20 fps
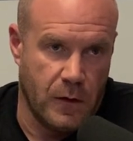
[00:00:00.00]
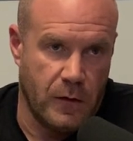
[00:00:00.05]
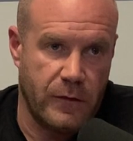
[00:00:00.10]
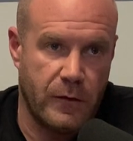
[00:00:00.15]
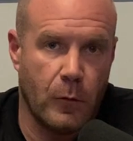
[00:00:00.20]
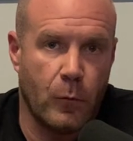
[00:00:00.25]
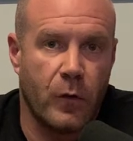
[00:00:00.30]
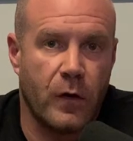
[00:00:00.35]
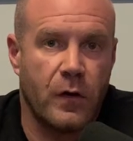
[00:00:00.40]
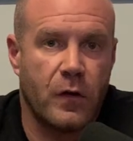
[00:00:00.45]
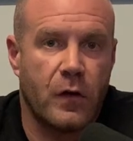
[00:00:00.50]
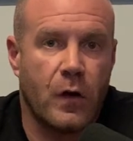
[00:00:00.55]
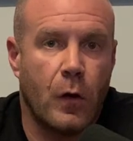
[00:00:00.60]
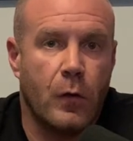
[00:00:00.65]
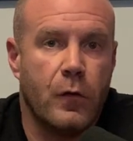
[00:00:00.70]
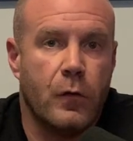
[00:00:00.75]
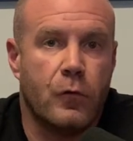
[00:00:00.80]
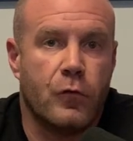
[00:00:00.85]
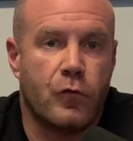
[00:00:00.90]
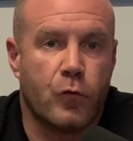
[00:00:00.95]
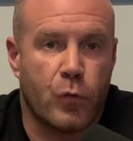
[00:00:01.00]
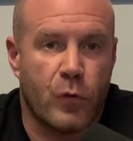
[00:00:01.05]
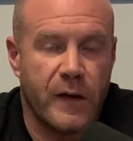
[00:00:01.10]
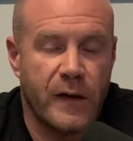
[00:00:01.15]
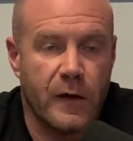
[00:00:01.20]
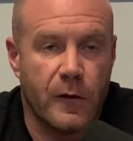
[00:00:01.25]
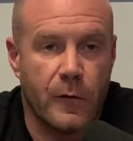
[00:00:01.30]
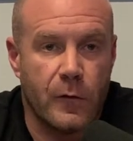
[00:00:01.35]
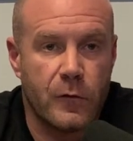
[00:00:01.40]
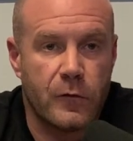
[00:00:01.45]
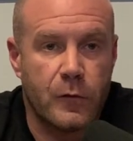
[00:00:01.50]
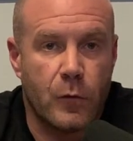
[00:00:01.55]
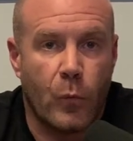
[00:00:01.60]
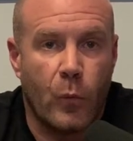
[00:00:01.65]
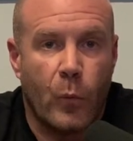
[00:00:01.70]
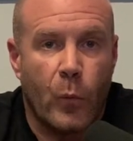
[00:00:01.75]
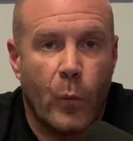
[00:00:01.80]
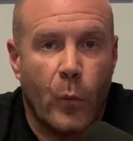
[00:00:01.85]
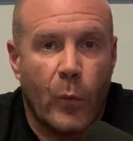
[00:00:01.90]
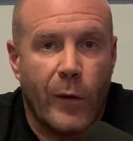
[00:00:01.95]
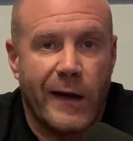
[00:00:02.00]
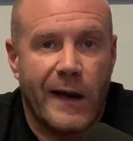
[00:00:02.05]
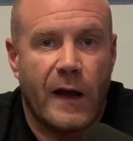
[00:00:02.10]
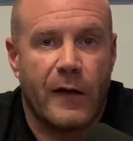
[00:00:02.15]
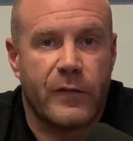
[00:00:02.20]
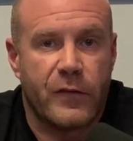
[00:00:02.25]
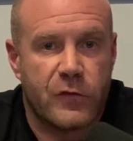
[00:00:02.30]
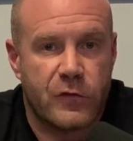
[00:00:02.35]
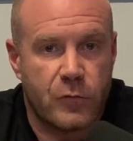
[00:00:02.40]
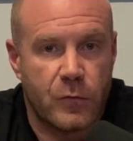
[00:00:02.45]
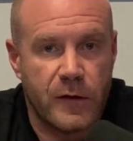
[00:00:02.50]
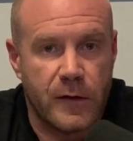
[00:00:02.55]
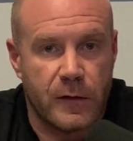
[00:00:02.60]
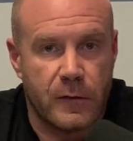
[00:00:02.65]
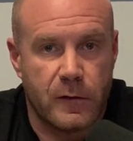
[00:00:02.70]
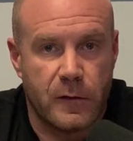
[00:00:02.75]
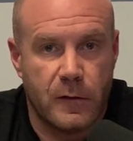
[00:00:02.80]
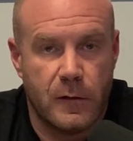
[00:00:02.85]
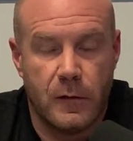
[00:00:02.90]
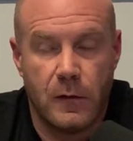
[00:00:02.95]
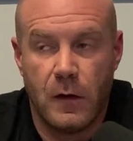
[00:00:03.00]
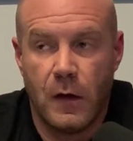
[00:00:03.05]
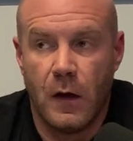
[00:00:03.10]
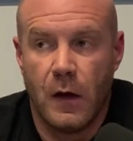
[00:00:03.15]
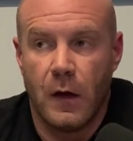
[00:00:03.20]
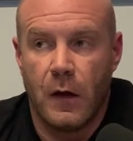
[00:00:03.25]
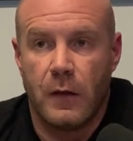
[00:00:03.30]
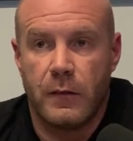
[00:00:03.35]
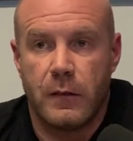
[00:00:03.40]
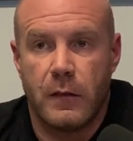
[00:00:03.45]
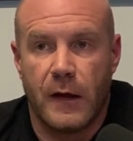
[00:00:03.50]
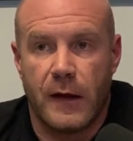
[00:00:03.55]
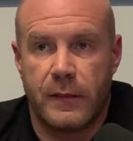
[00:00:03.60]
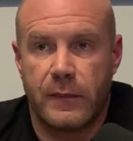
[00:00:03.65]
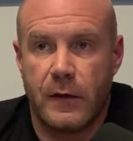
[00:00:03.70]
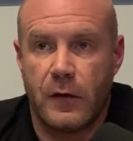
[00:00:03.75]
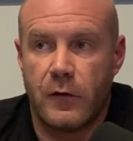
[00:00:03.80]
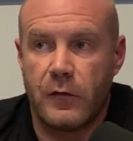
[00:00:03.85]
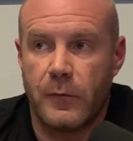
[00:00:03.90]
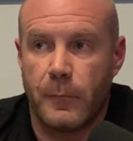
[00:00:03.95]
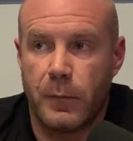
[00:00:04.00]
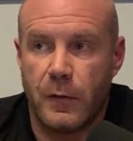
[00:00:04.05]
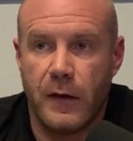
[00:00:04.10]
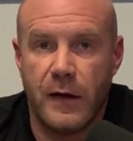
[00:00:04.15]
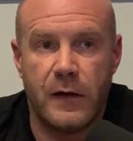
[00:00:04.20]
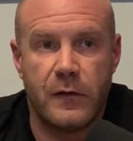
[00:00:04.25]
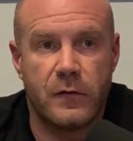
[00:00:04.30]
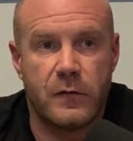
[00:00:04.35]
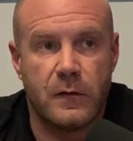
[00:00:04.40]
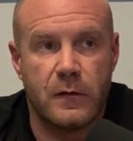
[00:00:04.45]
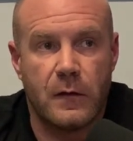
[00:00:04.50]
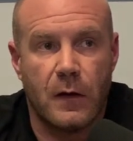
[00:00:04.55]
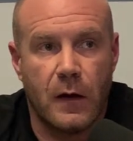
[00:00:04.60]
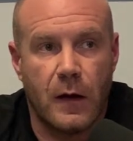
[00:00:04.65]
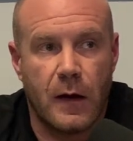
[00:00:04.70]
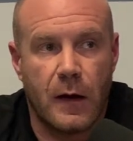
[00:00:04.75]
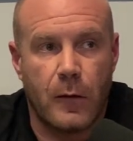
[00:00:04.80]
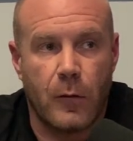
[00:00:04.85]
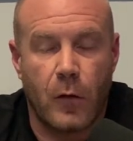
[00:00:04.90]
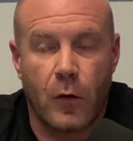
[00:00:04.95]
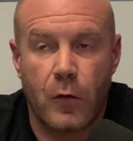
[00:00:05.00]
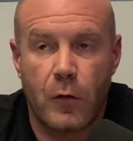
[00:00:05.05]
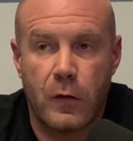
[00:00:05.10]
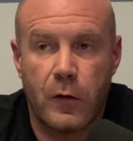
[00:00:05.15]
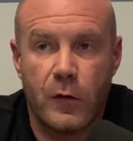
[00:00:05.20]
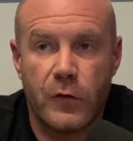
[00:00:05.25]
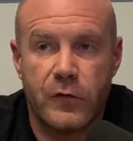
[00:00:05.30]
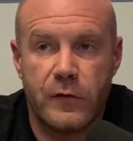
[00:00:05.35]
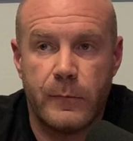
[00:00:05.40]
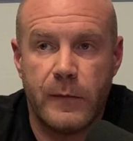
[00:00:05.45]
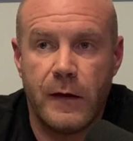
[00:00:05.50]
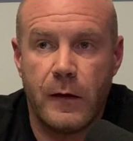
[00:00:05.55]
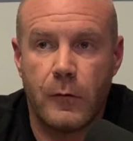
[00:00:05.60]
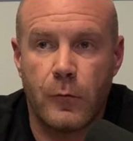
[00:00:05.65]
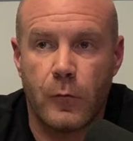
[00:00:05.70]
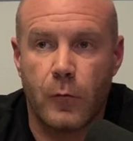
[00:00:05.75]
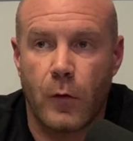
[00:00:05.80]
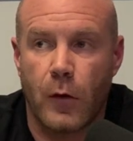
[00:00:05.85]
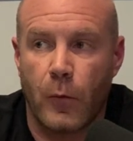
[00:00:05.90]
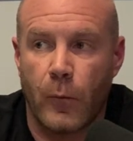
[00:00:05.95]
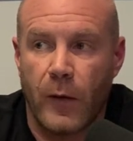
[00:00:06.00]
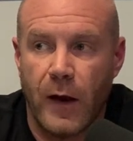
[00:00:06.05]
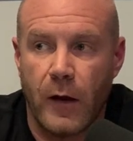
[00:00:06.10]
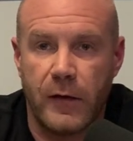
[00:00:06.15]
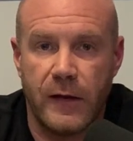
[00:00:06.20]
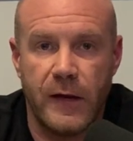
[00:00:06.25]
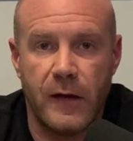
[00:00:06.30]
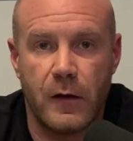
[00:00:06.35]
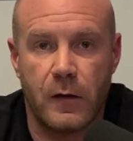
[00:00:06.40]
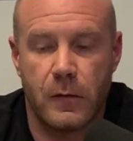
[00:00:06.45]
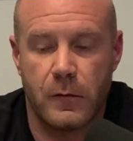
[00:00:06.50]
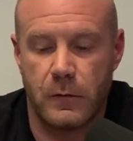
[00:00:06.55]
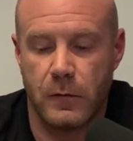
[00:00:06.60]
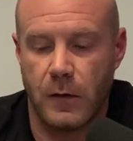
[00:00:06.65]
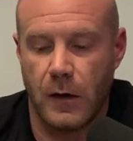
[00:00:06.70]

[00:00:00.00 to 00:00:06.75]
They're wanting to go do drills without the strength. Like there's a place close to me around here